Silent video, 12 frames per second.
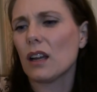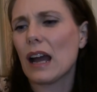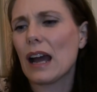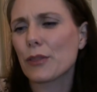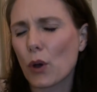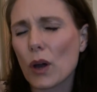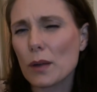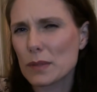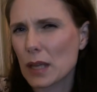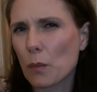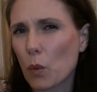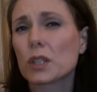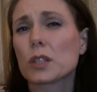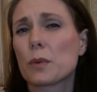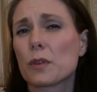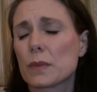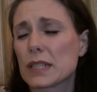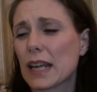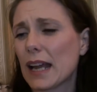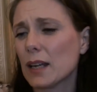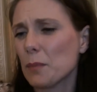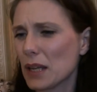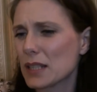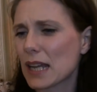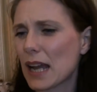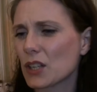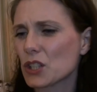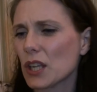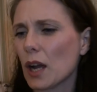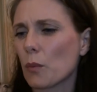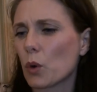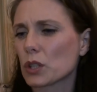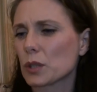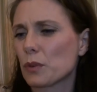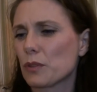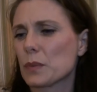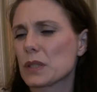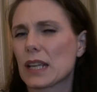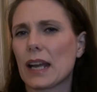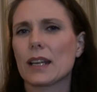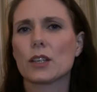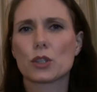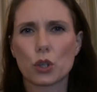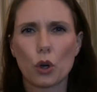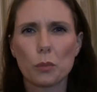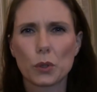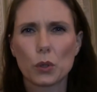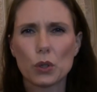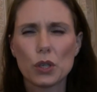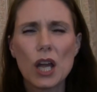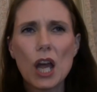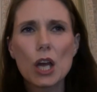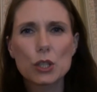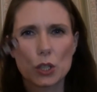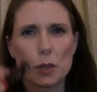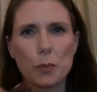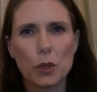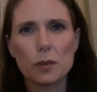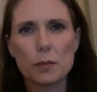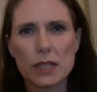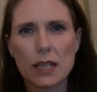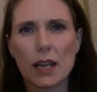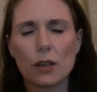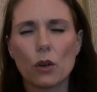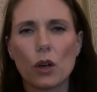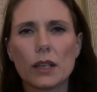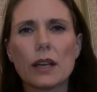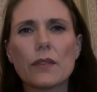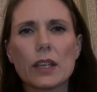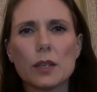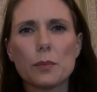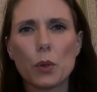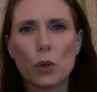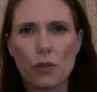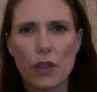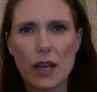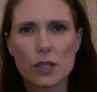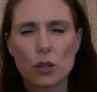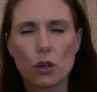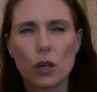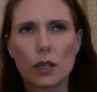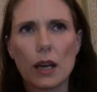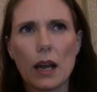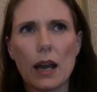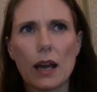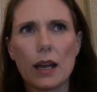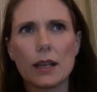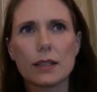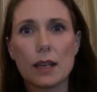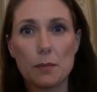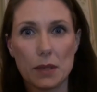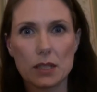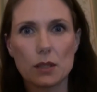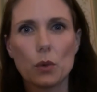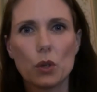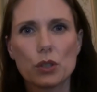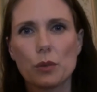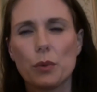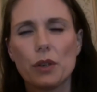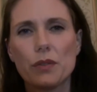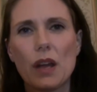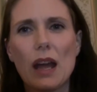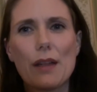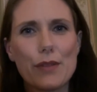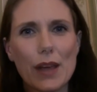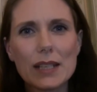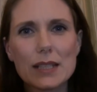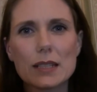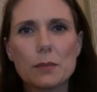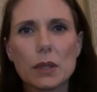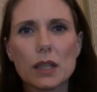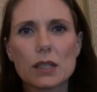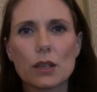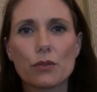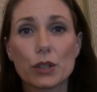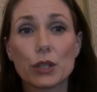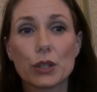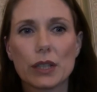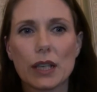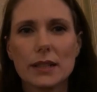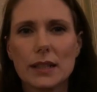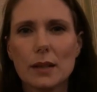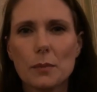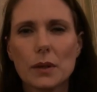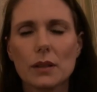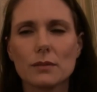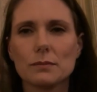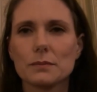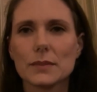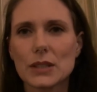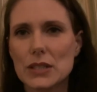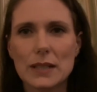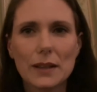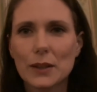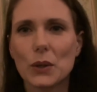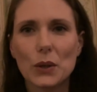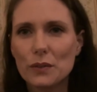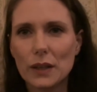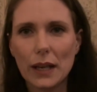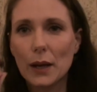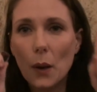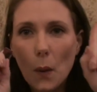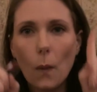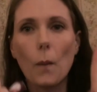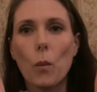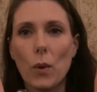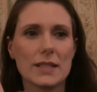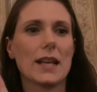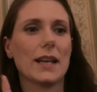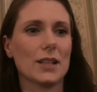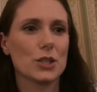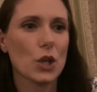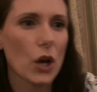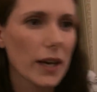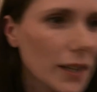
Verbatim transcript: I thought it was a waterproof mascara but it's actually a waterproof mascara top coat so you put your mascara on and then you put this on and it makes it waterproof this to me is a really good idea there's the light on up again one second sorry